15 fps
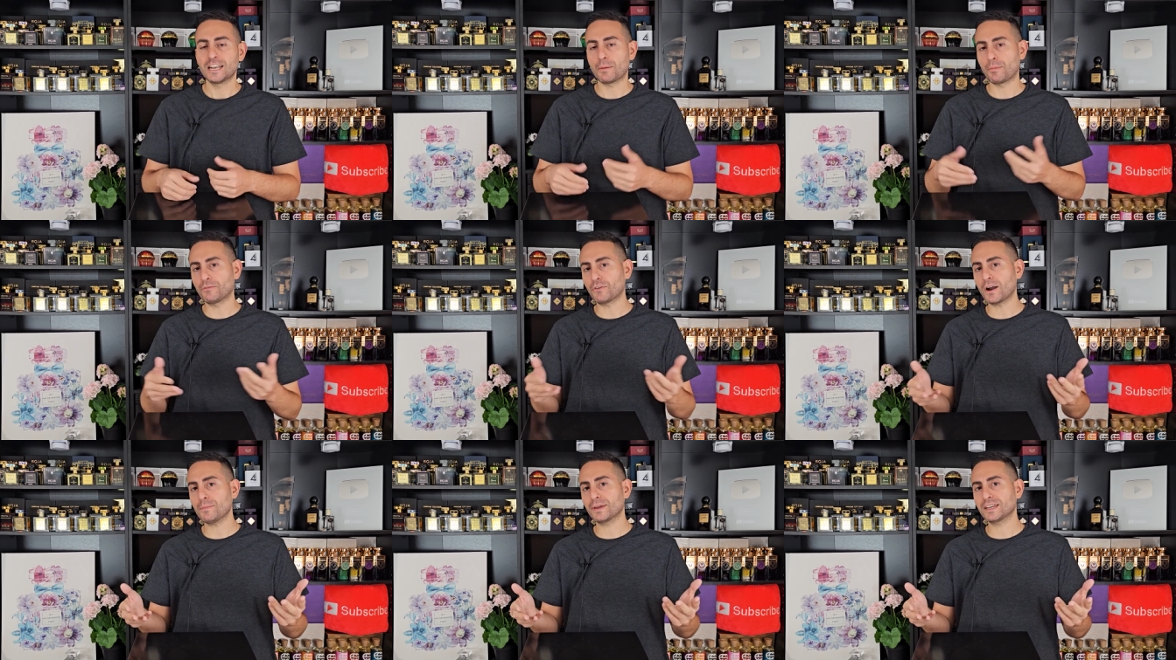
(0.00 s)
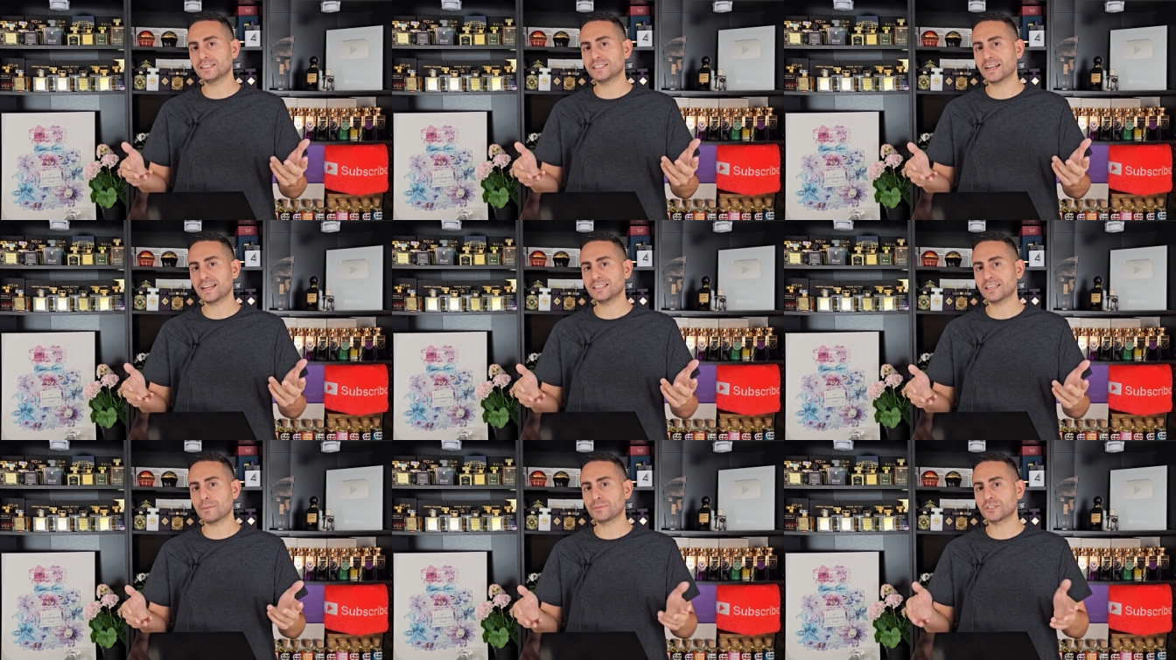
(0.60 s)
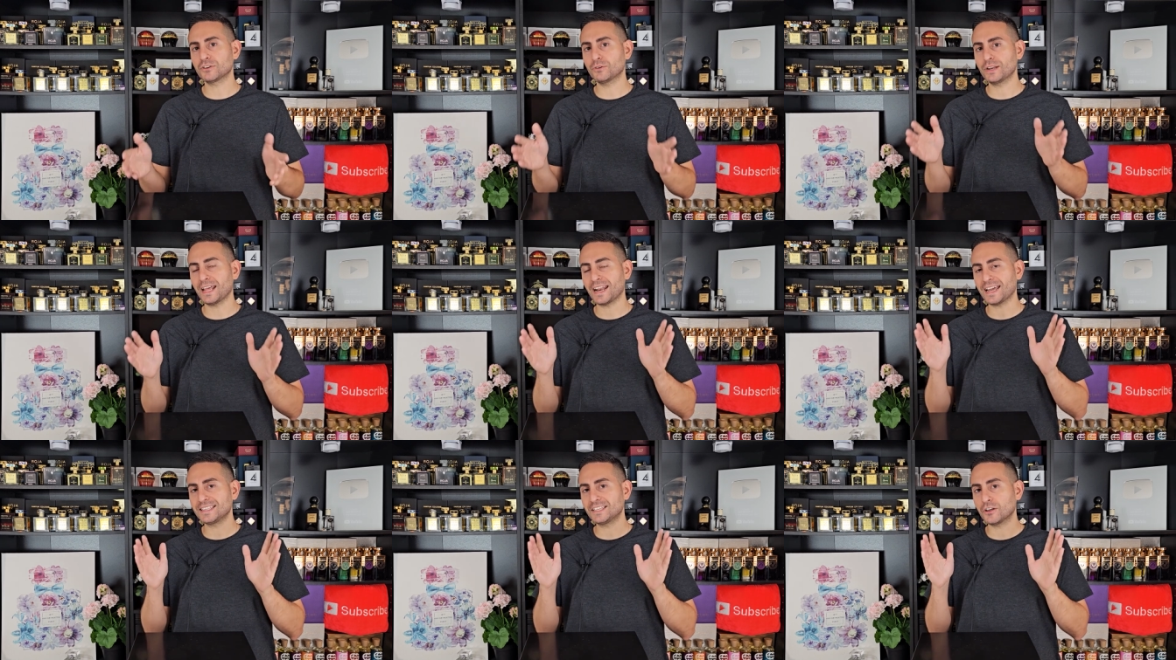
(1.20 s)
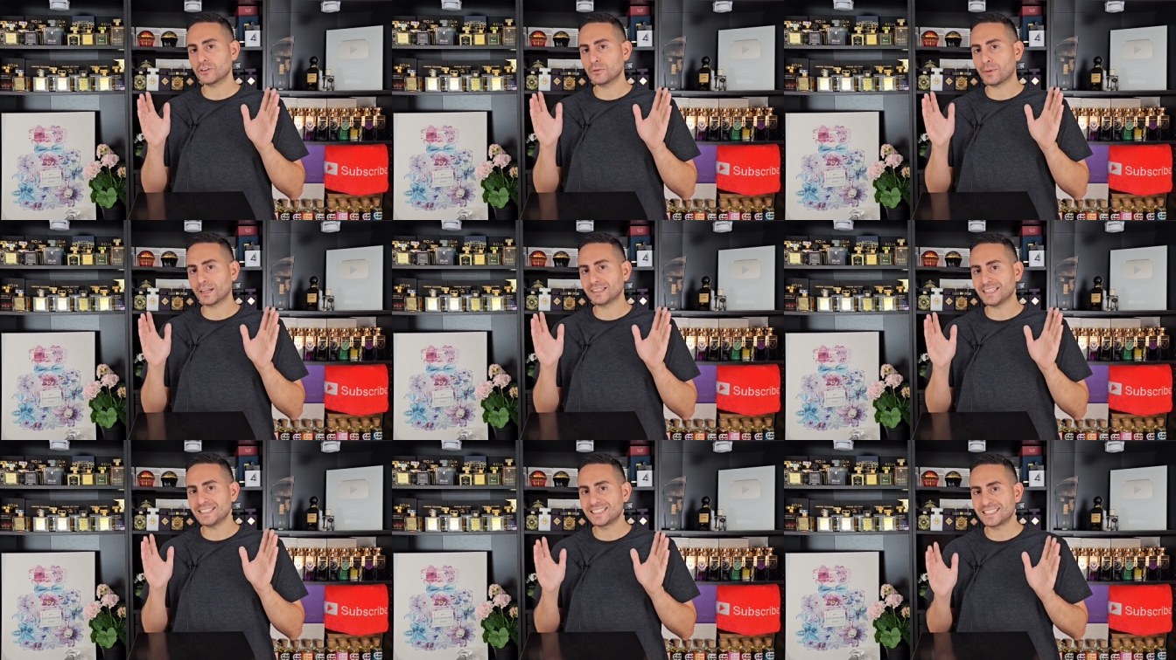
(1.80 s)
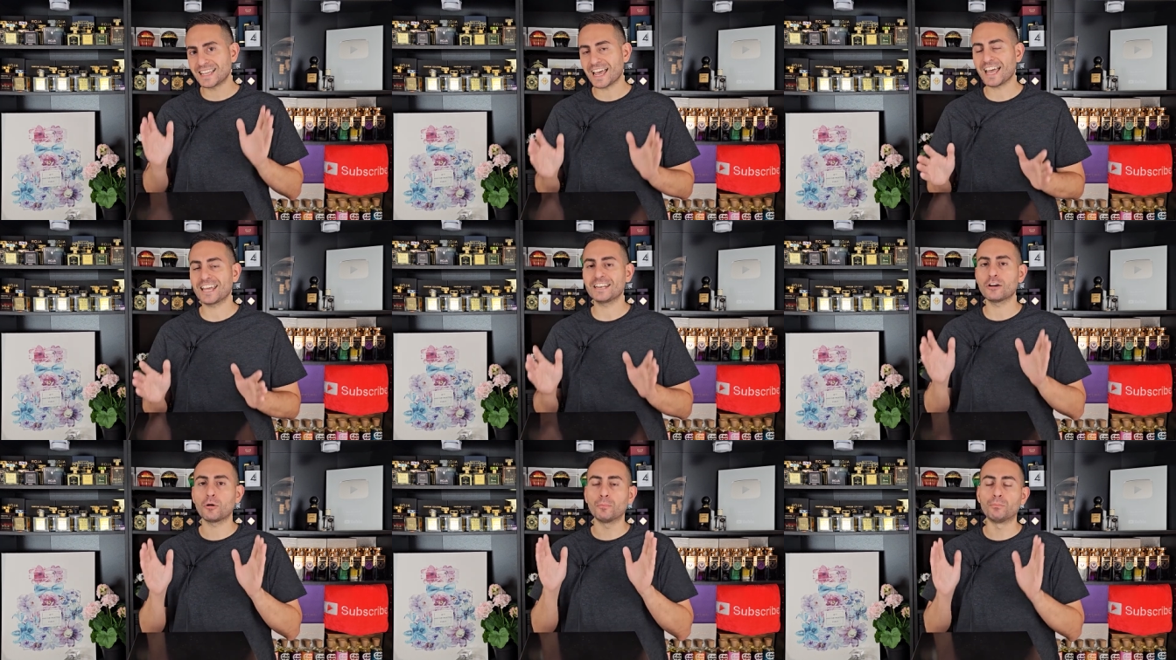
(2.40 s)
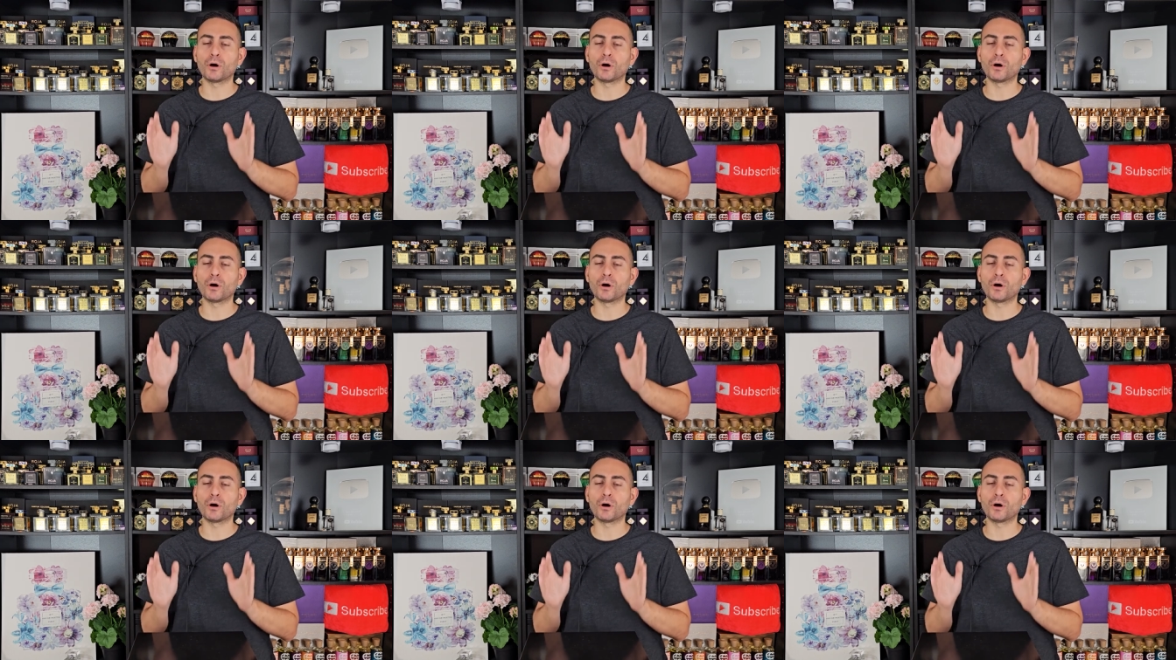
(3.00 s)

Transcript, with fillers: Now, before I begin today's episode and I tell you about these ten